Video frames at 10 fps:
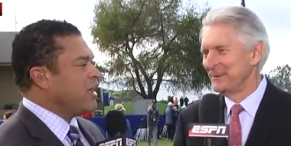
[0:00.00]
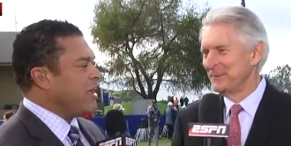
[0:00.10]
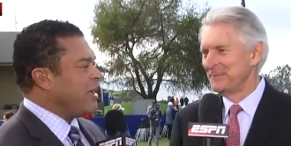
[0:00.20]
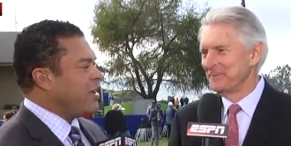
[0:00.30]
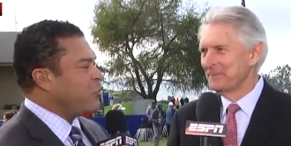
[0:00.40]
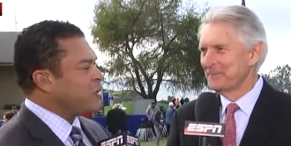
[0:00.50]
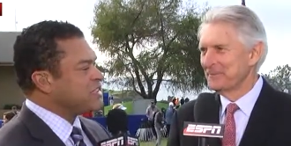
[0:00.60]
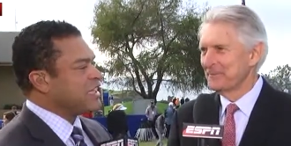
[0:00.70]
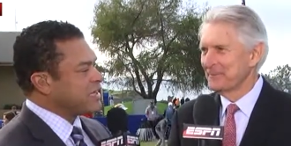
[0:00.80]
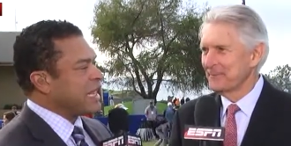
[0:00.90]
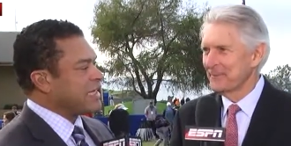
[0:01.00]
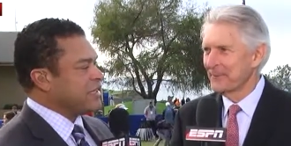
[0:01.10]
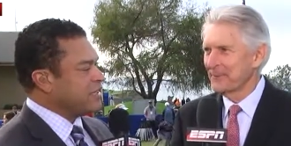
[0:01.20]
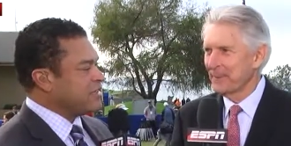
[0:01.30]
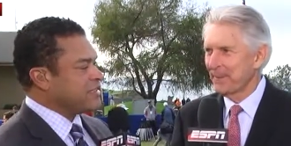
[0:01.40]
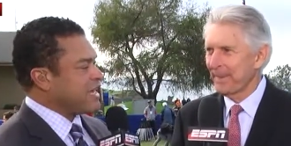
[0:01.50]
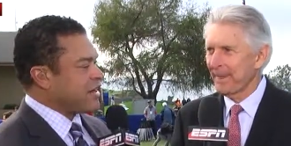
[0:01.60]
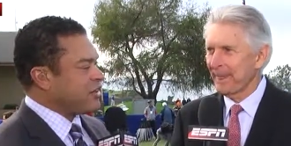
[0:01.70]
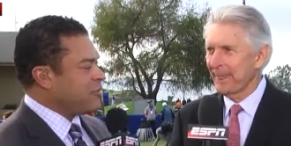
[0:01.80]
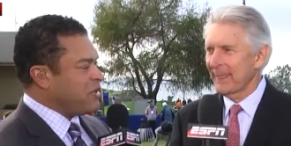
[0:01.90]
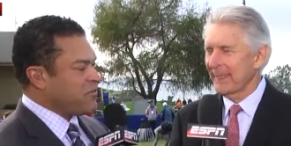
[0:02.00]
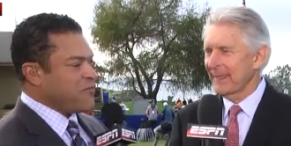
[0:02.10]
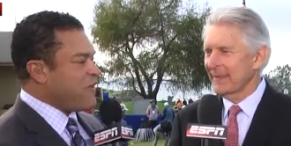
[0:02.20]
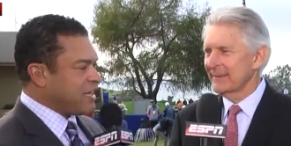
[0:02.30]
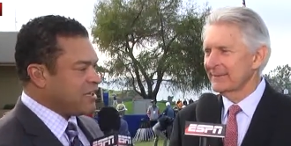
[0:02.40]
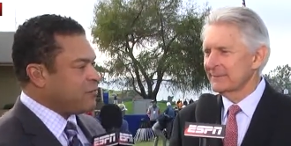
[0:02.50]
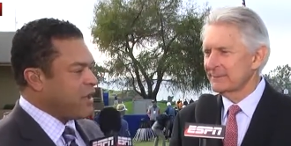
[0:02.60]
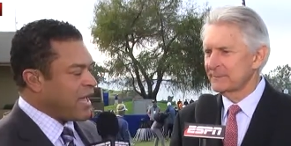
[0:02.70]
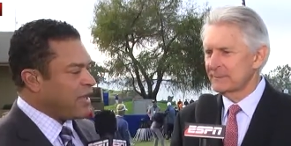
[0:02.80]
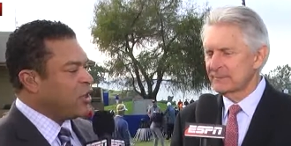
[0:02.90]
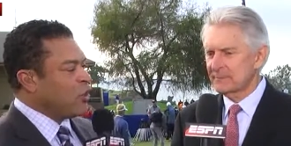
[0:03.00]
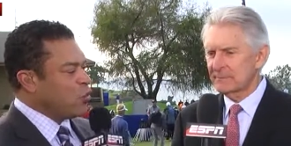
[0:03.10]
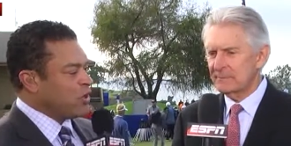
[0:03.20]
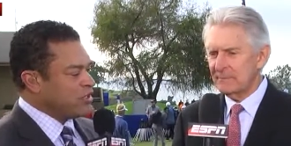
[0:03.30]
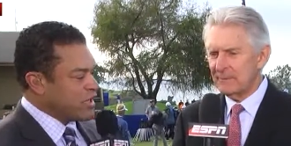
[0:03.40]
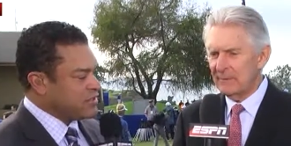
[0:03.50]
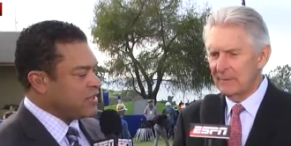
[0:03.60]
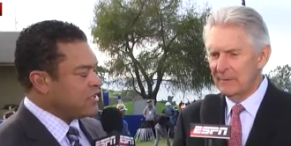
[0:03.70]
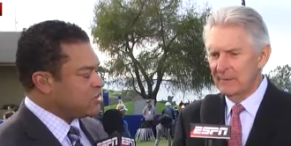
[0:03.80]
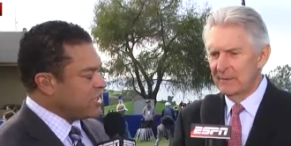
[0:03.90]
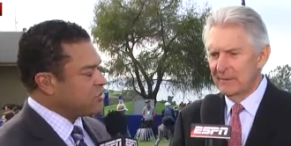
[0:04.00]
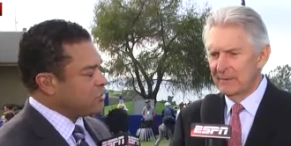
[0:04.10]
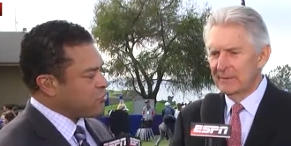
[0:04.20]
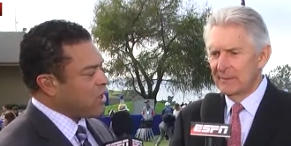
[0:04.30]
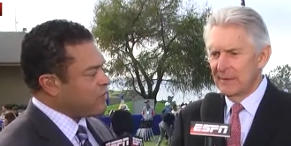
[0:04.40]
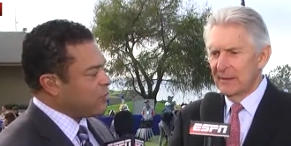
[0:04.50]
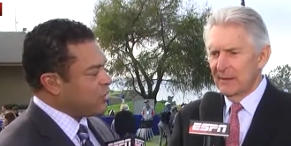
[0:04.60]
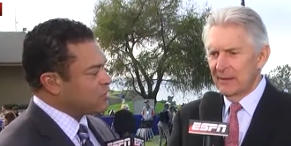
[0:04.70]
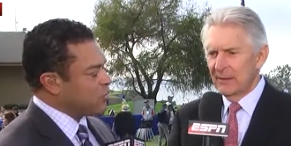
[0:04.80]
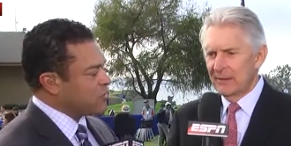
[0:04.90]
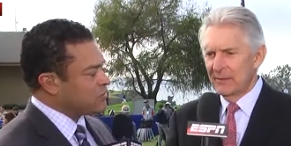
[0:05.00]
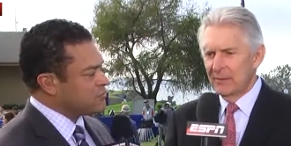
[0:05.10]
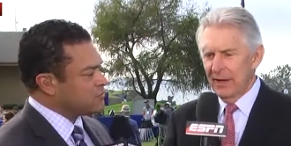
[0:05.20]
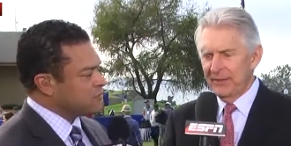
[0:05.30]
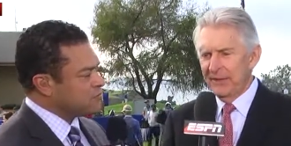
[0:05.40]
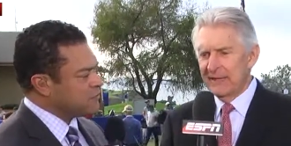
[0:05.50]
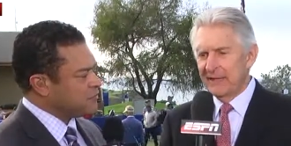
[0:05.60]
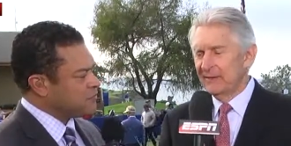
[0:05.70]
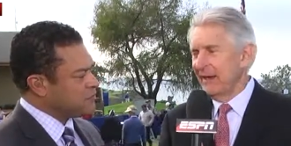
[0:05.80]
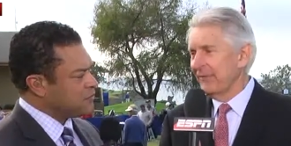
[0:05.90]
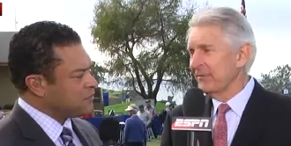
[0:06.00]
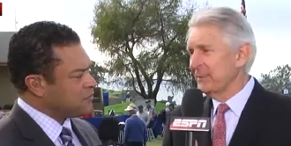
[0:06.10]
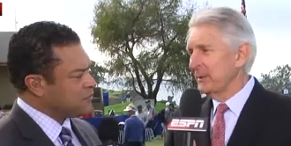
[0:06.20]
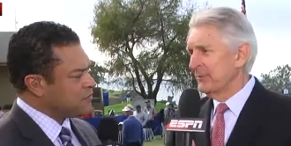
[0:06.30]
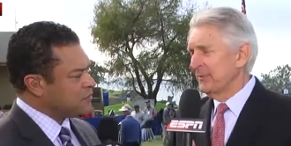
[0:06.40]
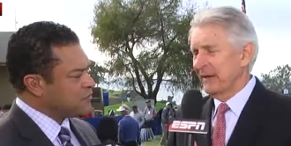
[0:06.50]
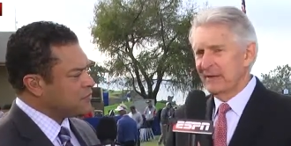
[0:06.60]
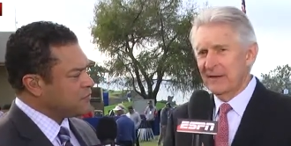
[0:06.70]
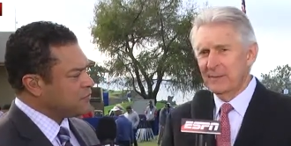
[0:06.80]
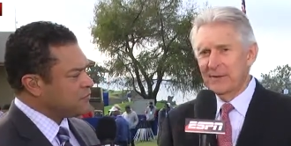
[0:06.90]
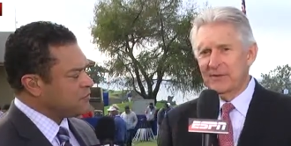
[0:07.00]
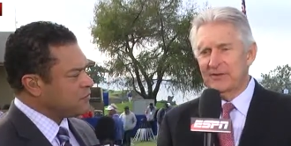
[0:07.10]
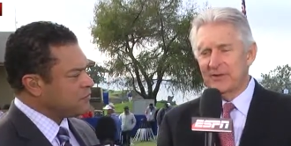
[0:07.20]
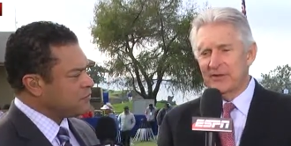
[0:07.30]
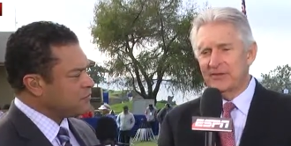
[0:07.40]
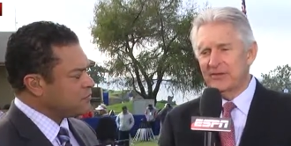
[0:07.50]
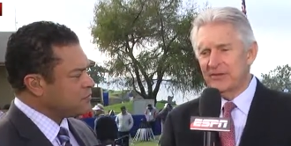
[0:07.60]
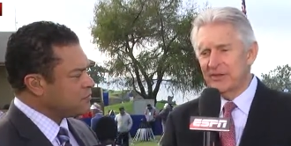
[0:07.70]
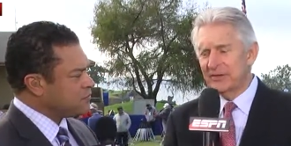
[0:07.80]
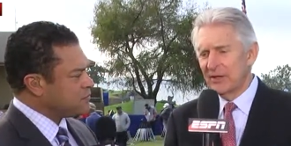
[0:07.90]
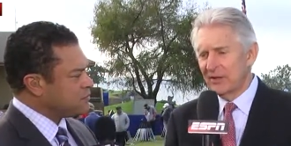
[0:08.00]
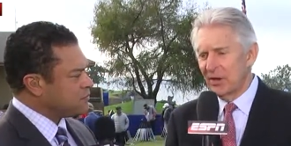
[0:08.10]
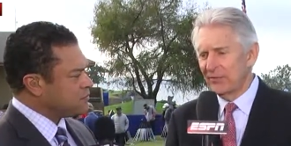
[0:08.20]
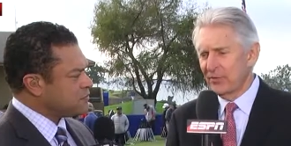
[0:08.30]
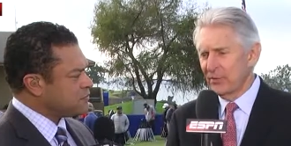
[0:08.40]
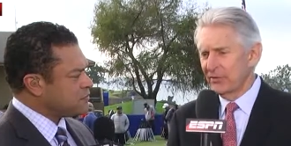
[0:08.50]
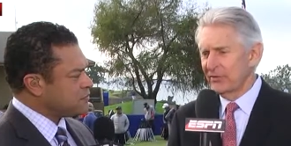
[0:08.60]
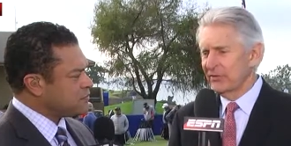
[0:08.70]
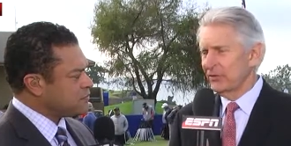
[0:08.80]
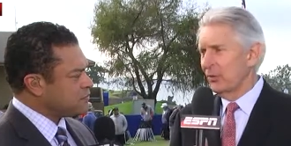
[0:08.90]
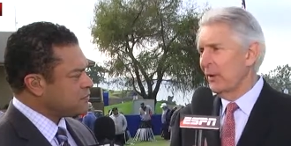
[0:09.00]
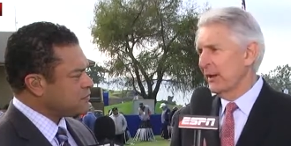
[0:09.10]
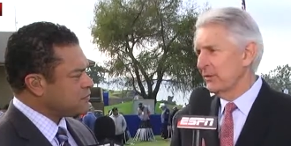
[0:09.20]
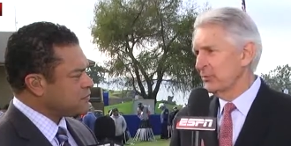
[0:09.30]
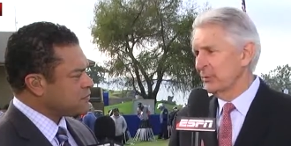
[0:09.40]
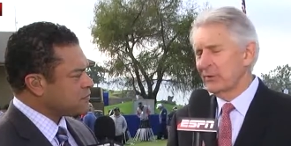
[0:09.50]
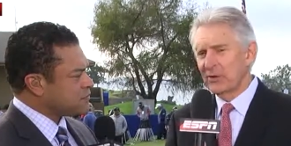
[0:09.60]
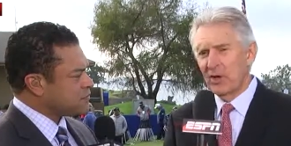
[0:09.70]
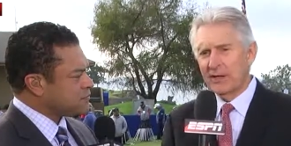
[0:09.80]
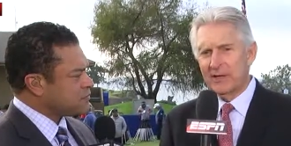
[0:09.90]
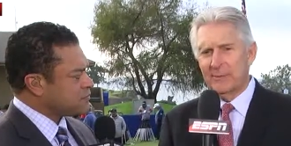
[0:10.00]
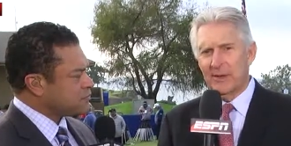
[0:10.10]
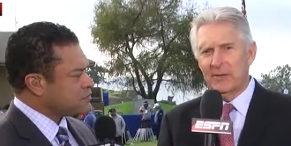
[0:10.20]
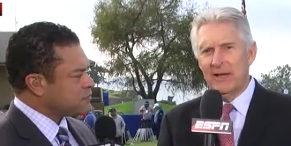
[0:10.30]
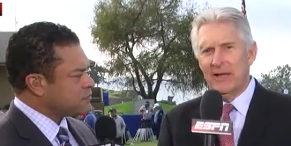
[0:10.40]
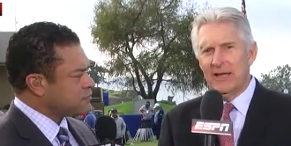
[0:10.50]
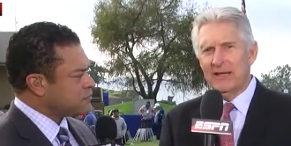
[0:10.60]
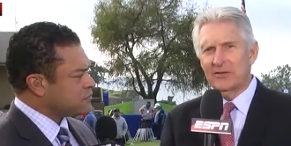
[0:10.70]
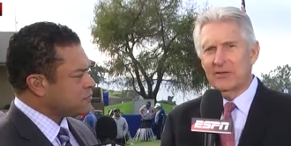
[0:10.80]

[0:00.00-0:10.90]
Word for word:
Speaker 1: Uh, what's the likelihood that Tiger can be affected by where Dustin and Jason are driving the ball tomorrow?
Speaker 2: Well, I think he can definitely be affected. I mean, this this. This is the golf course is so wet, as we were talking about. It's